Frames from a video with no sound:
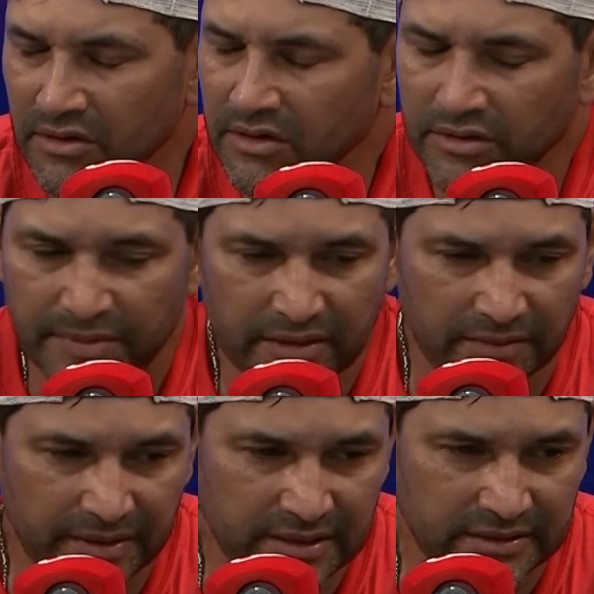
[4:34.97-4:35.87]
You know, the big, the
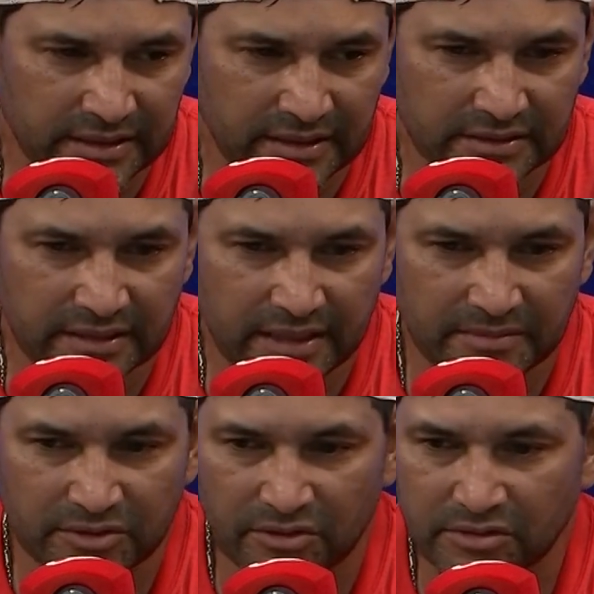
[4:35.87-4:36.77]
biggest thing is to get
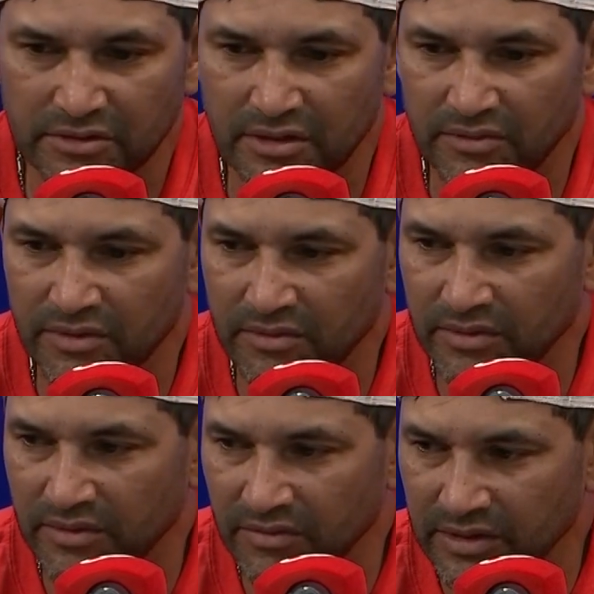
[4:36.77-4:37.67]
him through. You
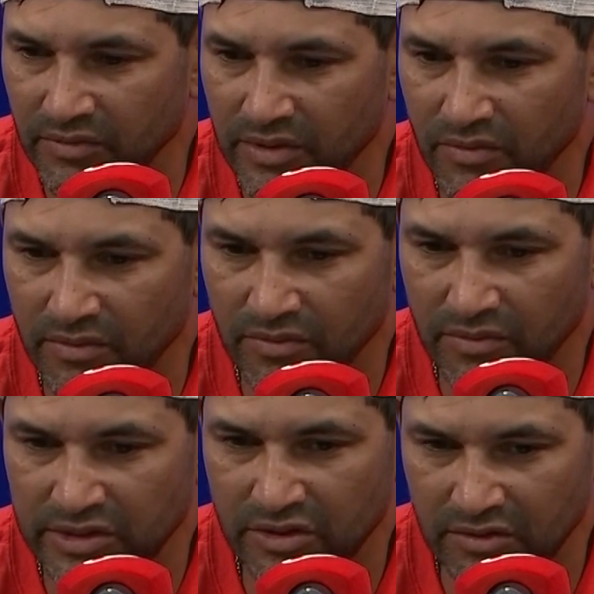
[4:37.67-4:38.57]
know, we we
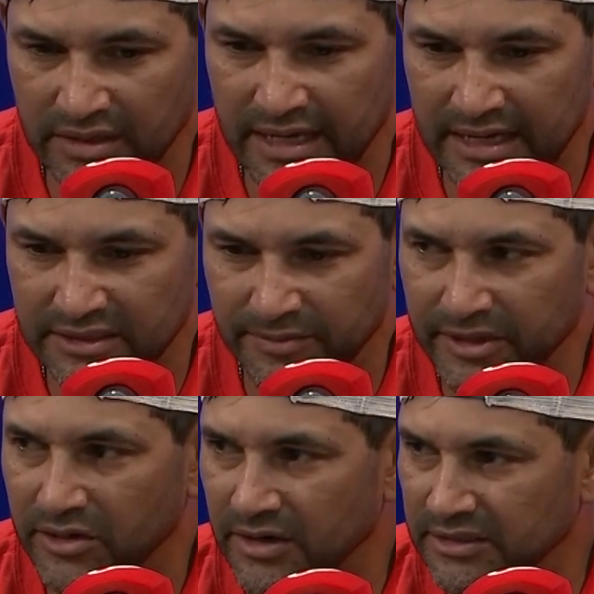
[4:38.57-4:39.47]
we told the guys to
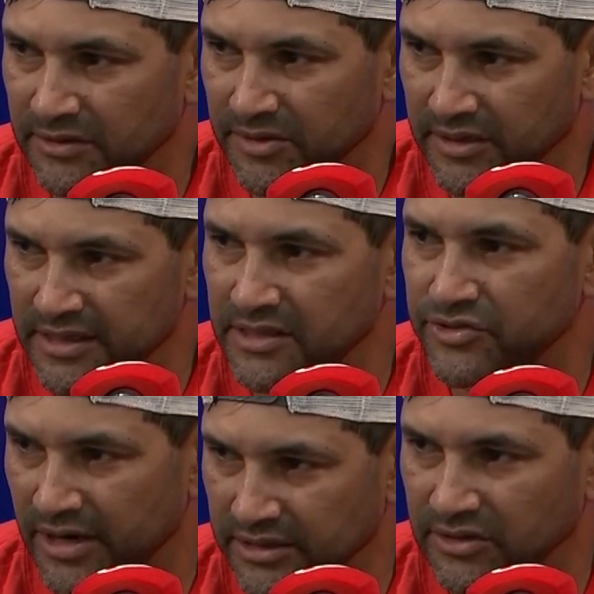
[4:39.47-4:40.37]
be aggressive, but in the
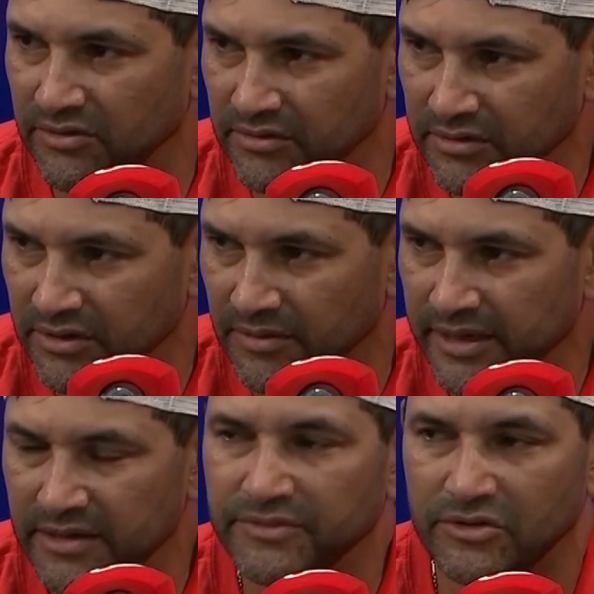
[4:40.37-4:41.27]
strike zone. You know,
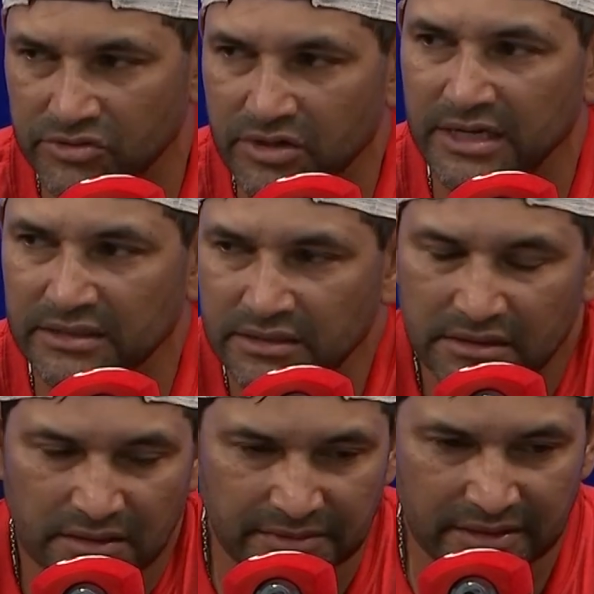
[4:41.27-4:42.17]
make him throw strikes.
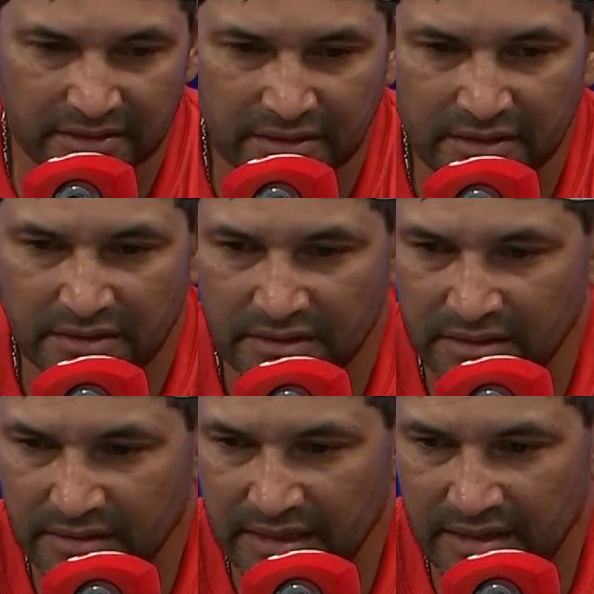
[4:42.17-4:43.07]
I mean,
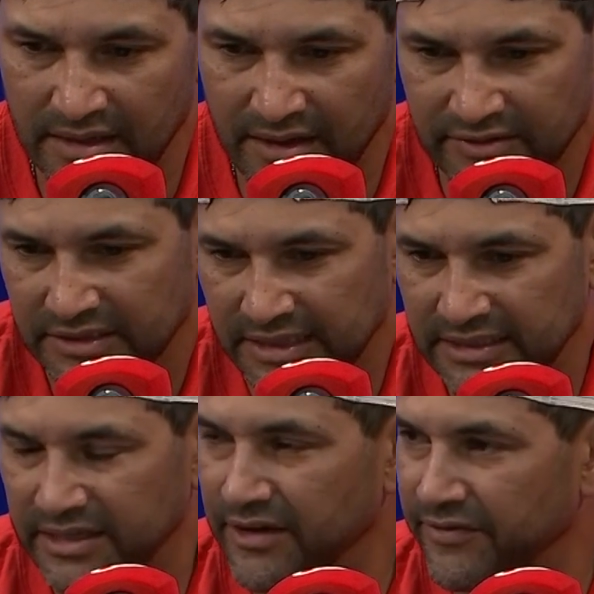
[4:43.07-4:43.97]
uh, obviously
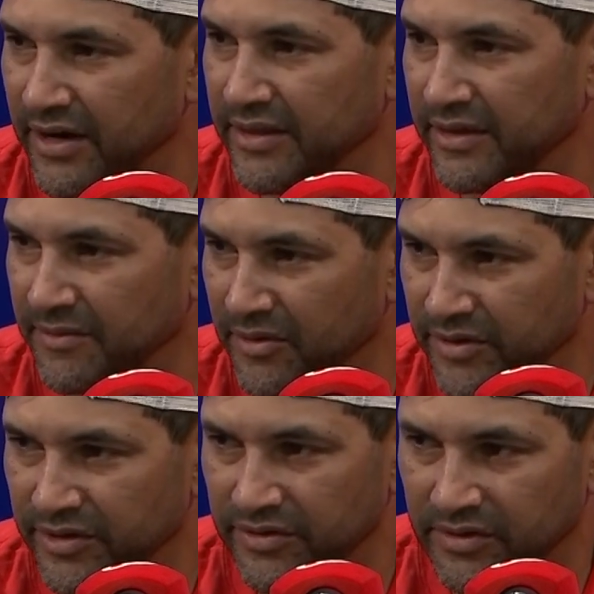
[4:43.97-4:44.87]
that's key for anything, but
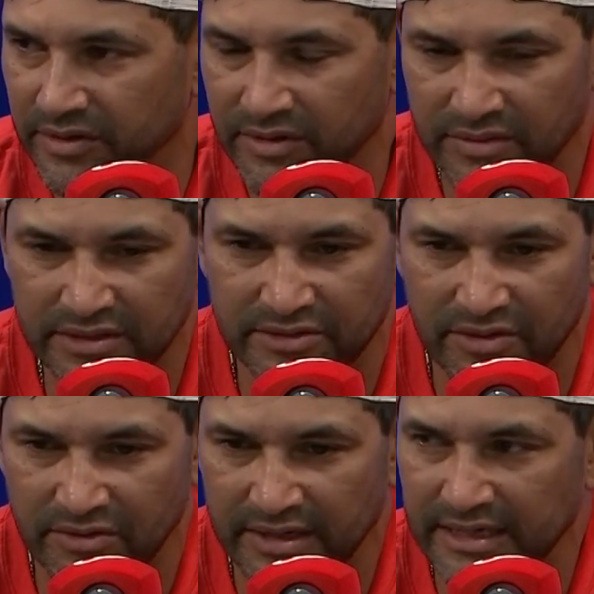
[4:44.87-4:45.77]
when you throw, you know, when he's
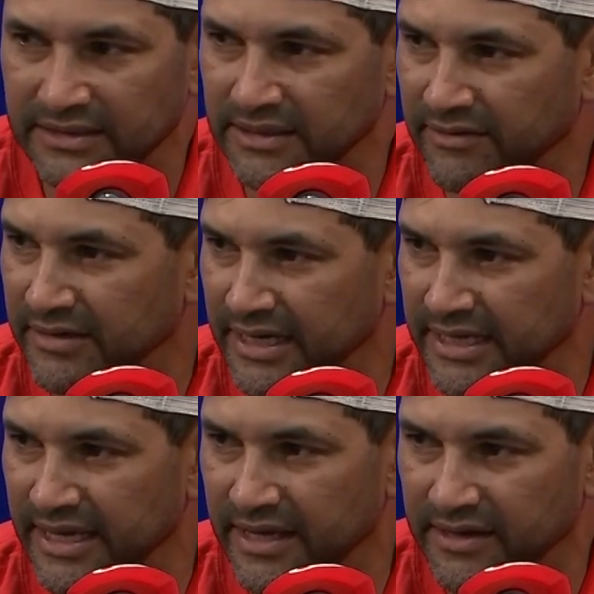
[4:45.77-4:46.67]
throwing 97,
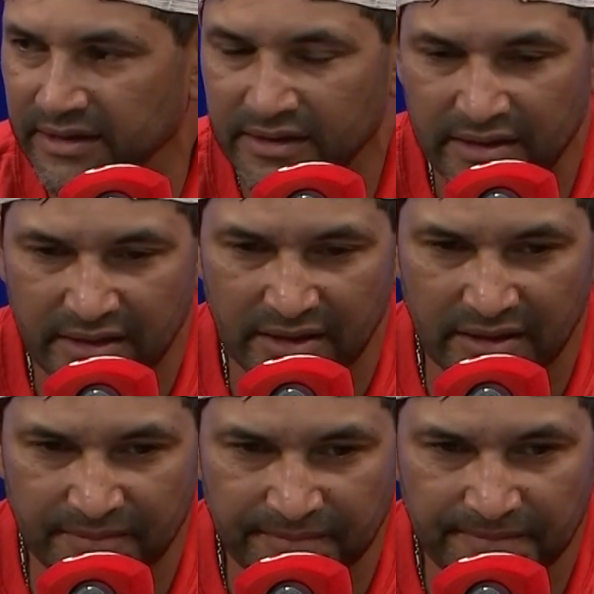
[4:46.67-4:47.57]
98.
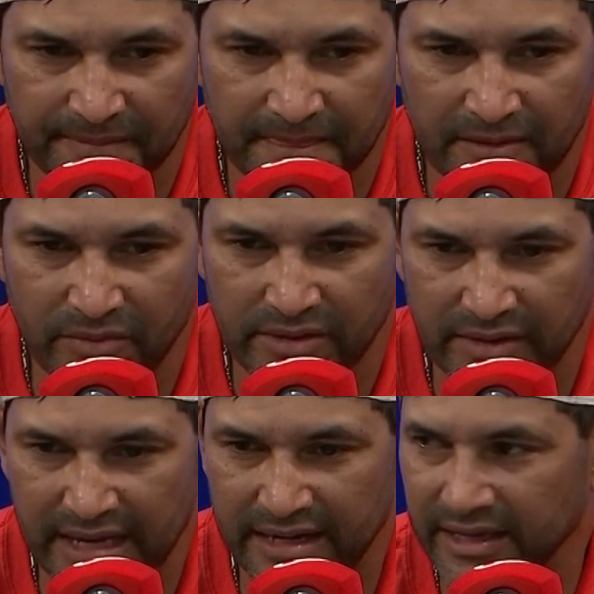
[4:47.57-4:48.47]
Um,
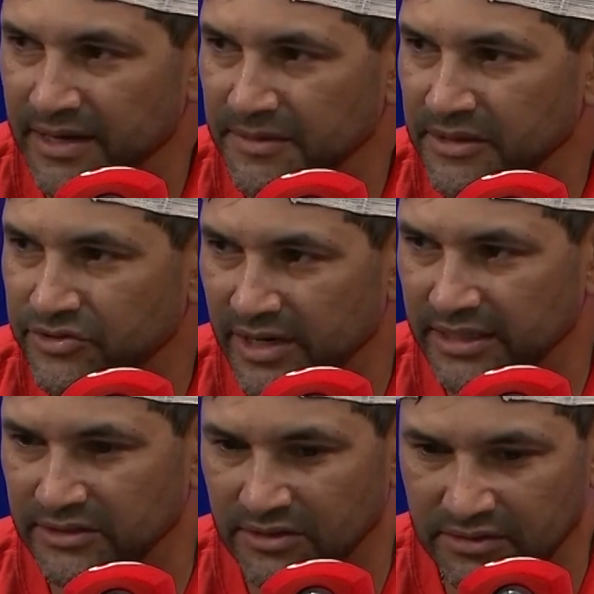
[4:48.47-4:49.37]
you got to get him in the
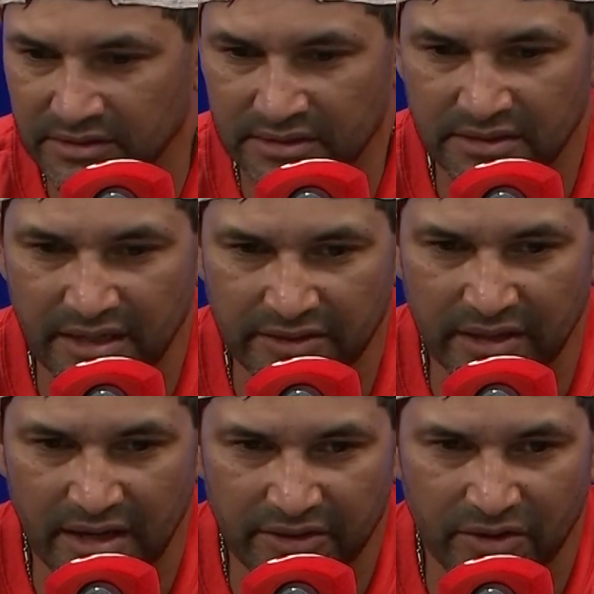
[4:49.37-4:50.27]
strike zone. Uh, I
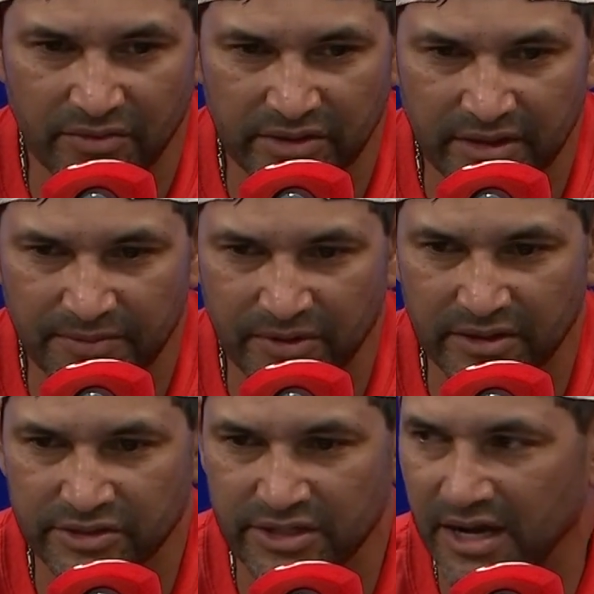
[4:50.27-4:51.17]
think I thought we did a pretty
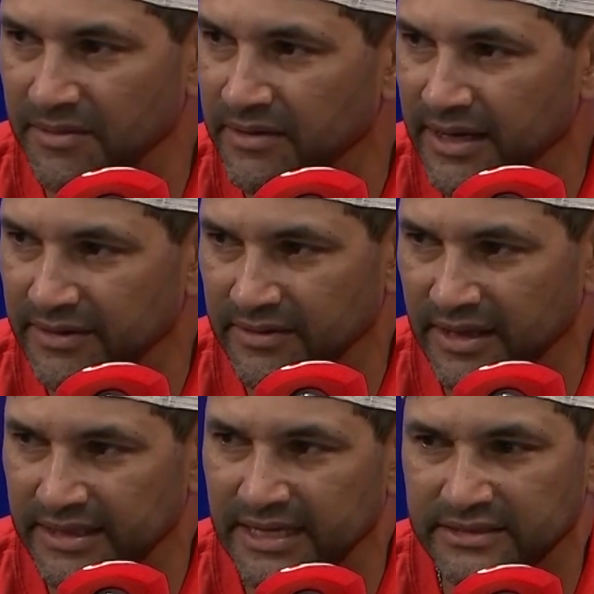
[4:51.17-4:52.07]
good job at,
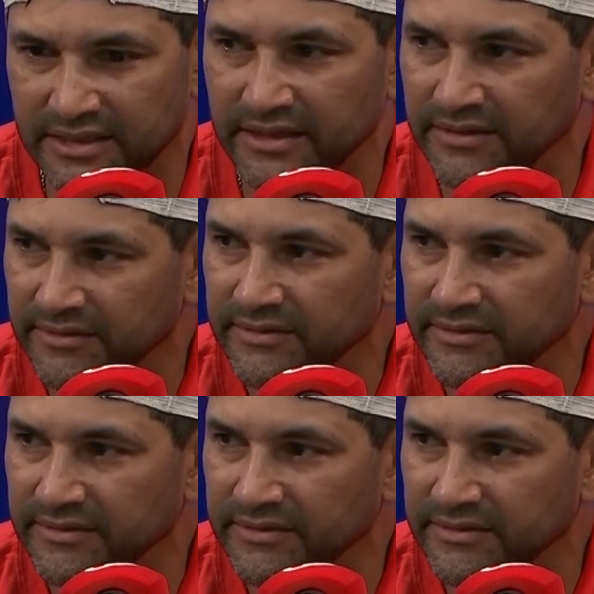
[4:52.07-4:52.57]
at that today.